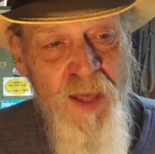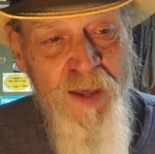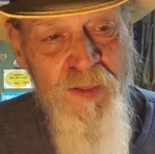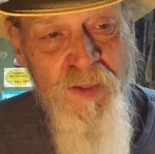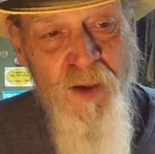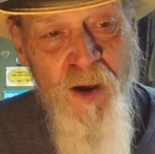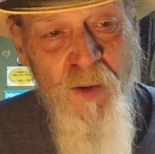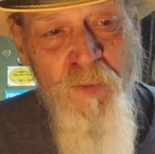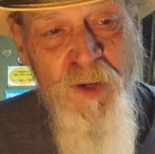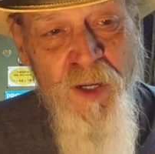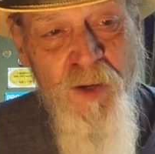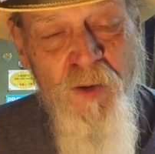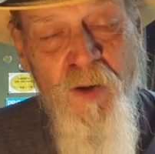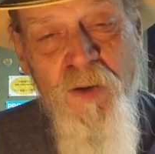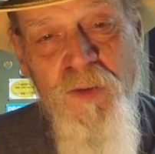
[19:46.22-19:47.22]
that thought when
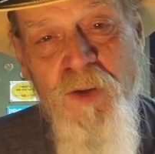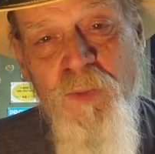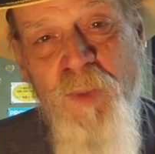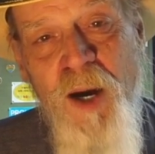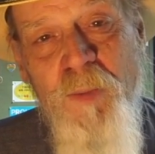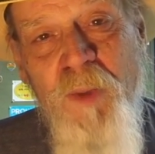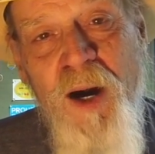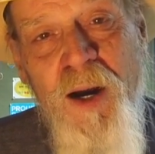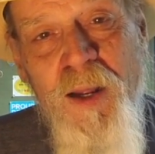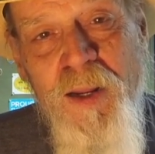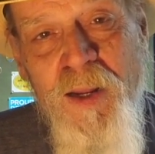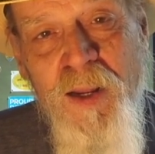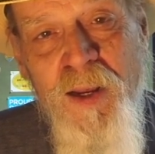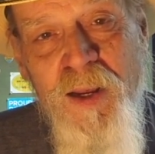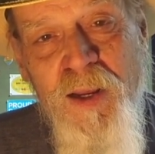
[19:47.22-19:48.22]
it crosses my mind.
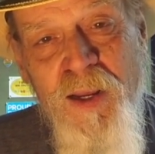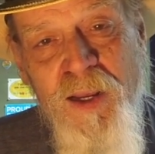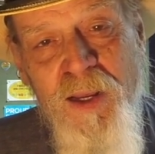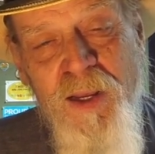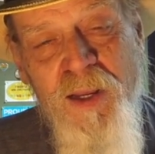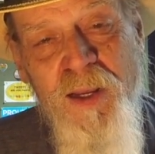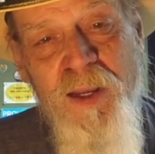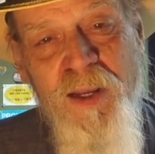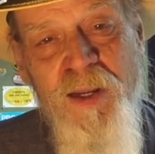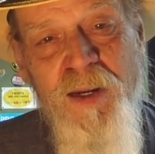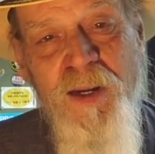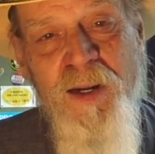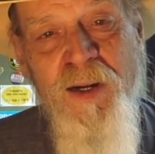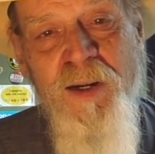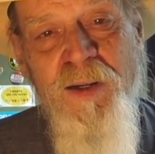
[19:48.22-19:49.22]

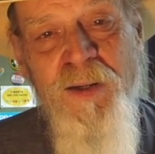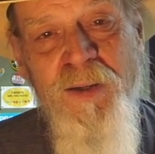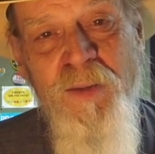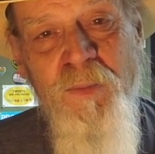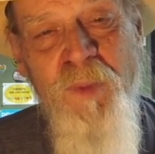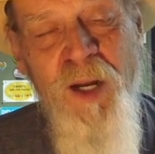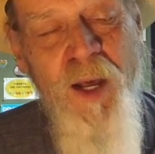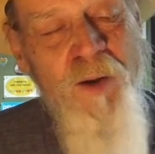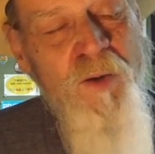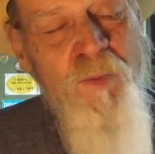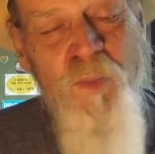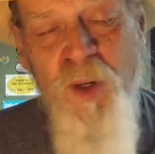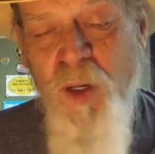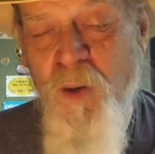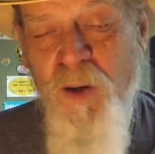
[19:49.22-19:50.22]
And uh, but I
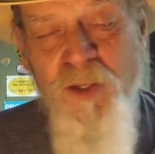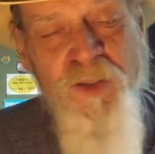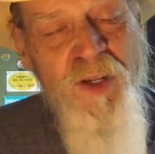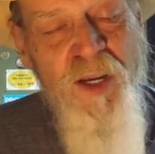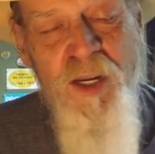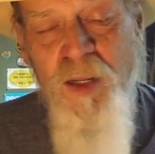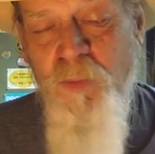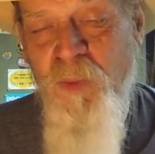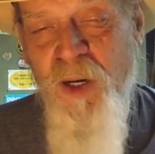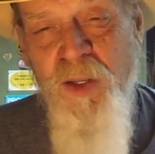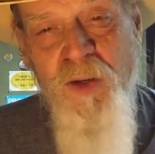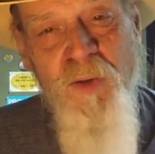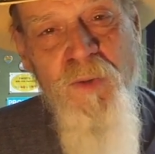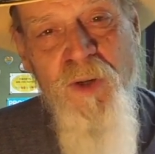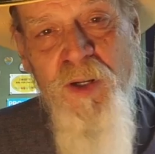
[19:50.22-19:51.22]
don't begrudge anybody
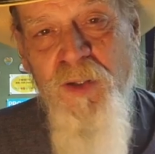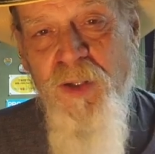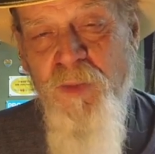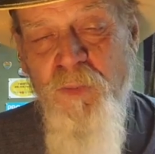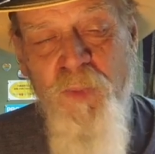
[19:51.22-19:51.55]
your religion.